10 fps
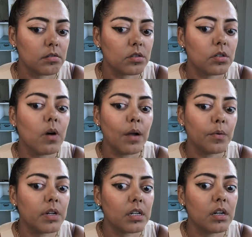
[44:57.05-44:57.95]
So I
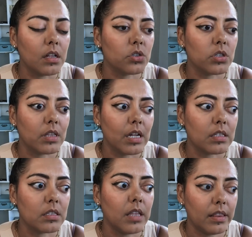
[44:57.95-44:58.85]
want to acknowledge that that
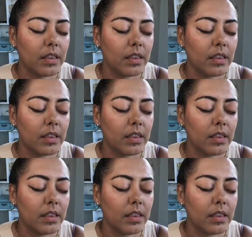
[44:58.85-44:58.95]
that